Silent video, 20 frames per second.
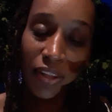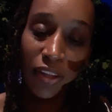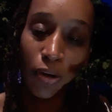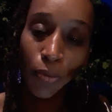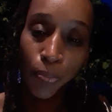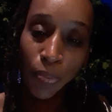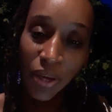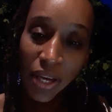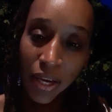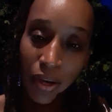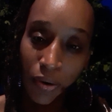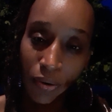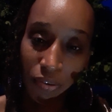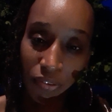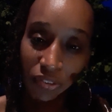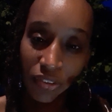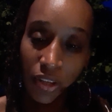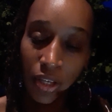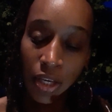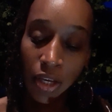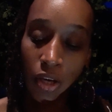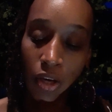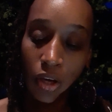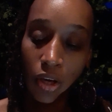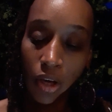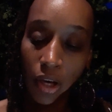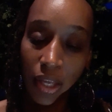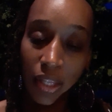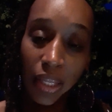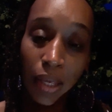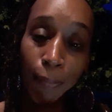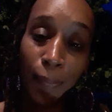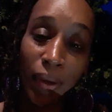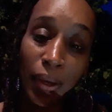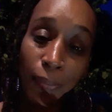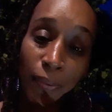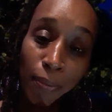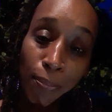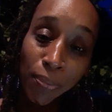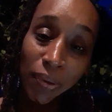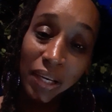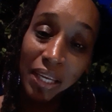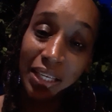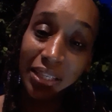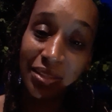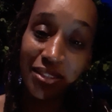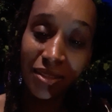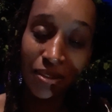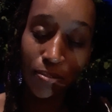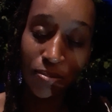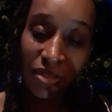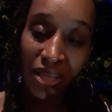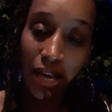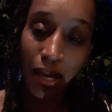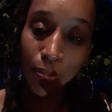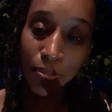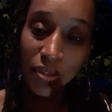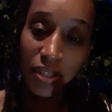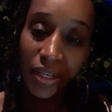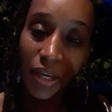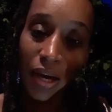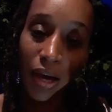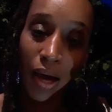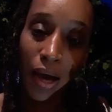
They're pairs, and they may be placed sometimes in an